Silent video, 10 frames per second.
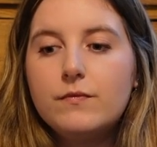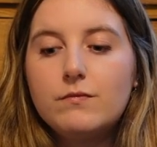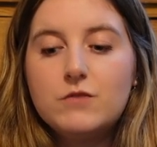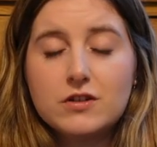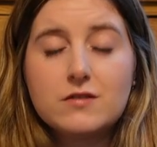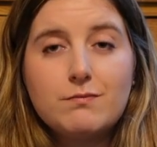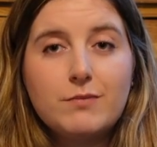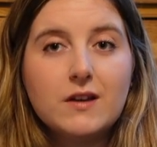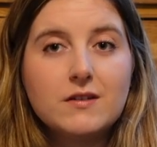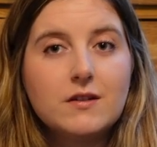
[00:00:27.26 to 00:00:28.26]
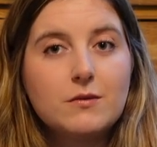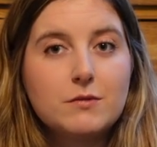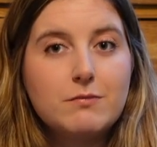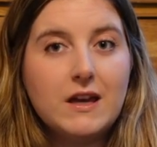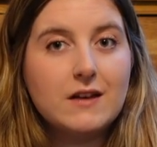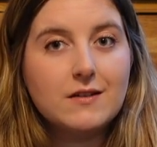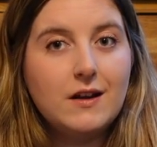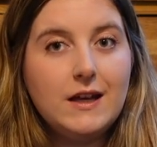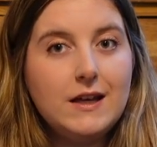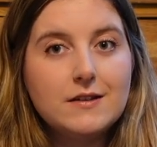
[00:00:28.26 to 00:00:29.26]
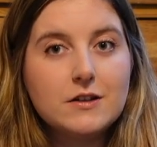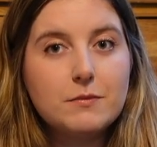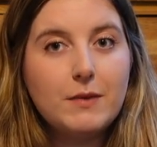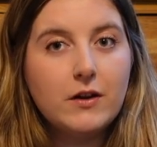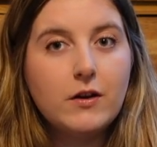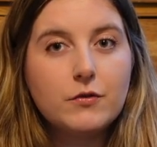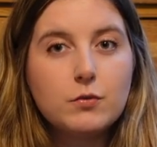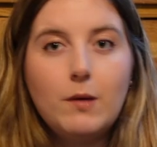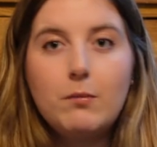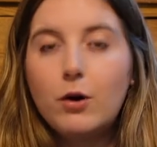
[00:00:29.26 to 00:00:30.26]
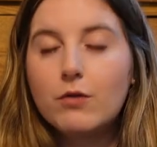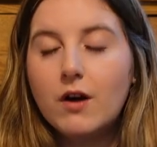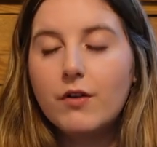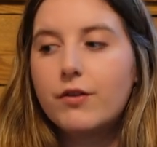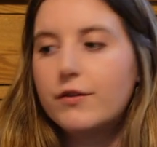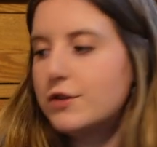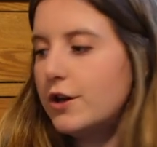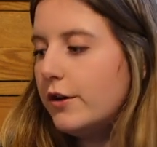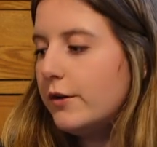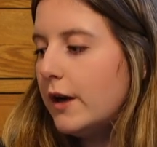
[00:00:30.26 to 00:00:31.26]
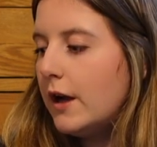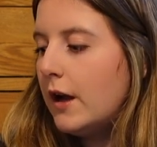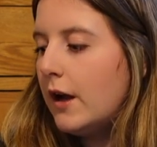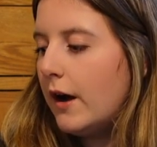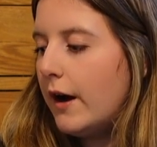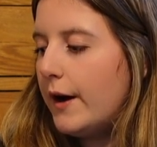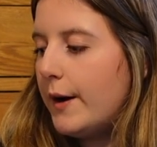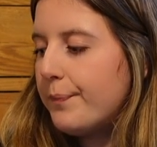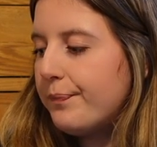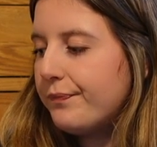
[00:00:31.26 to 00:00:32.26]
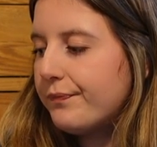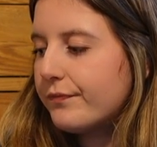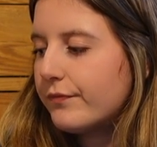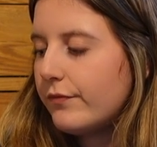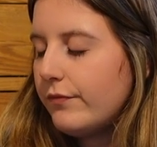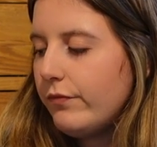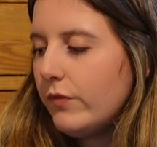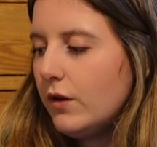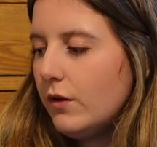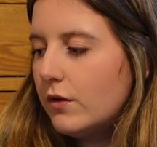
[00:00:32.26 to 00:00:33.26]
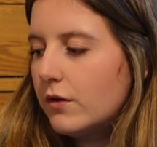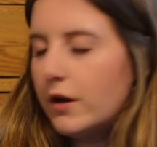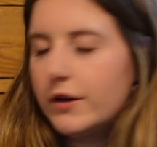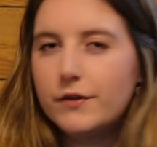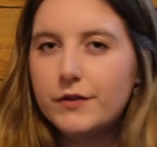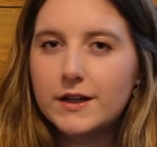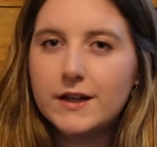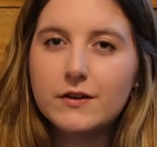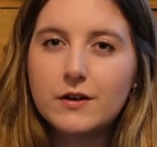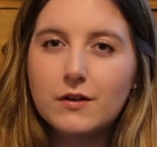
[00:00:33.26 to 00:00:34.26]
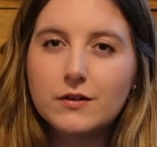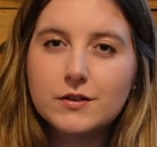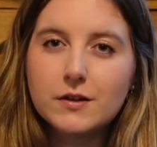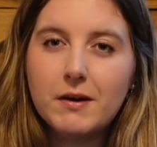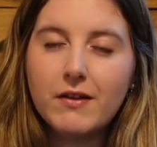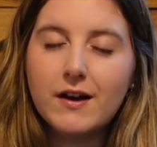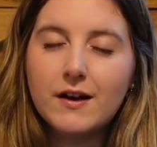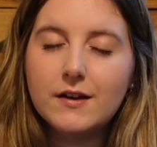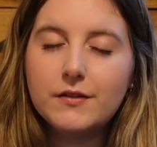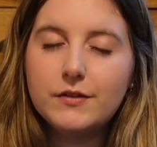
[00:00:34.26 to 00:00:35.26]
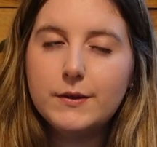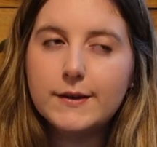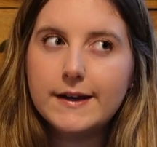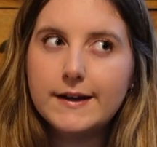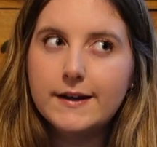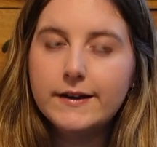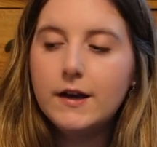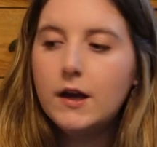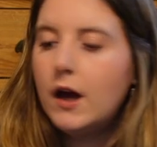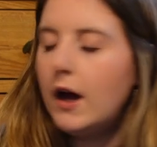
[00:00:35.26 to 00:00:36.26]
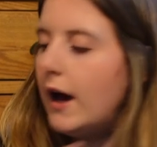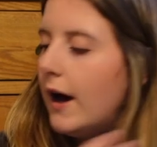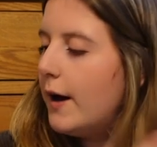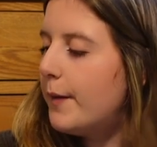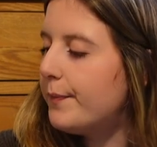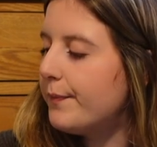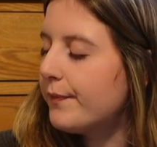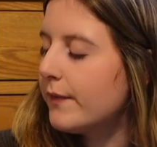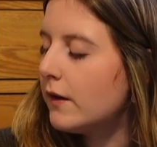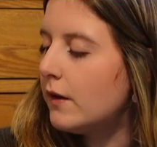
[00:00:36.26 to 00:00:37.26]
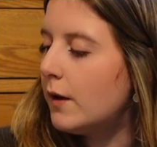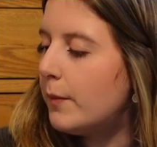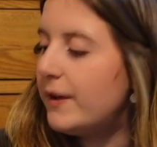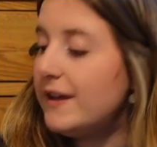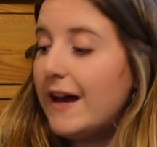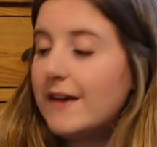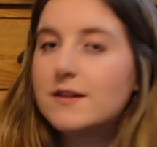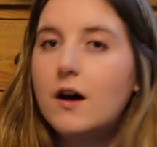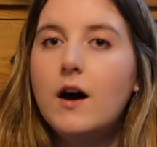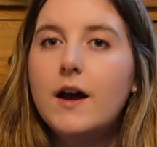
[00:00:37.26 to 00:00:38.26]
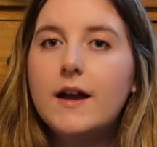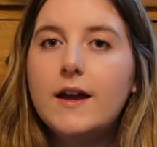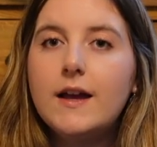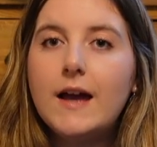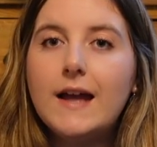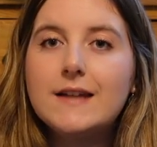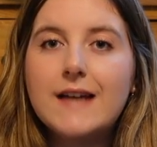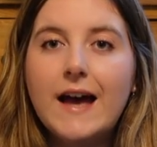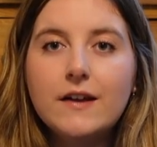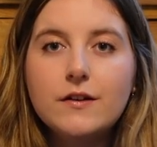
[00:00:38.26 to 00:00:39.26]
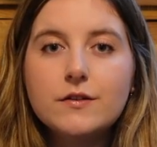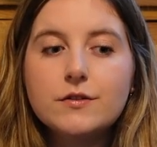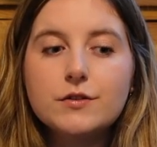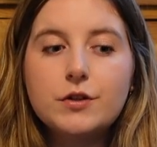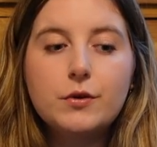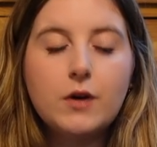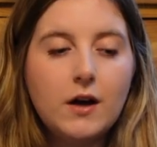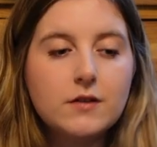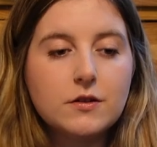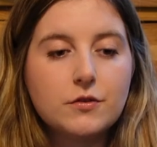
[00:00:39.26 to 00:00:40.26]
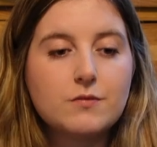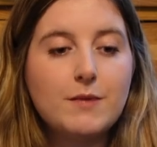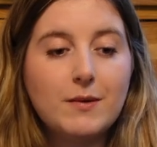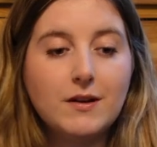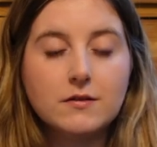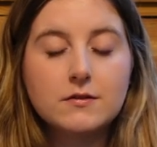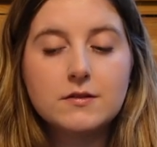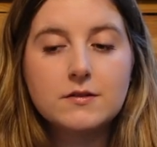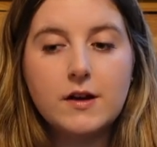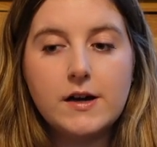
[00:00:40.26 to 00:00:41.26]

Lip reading: Just because it would make it slightly easier to be looking after one pot rather than two. I don't know if you can hear the clock, sorry about that if you can. But yes, I intend to cut a lot of my plants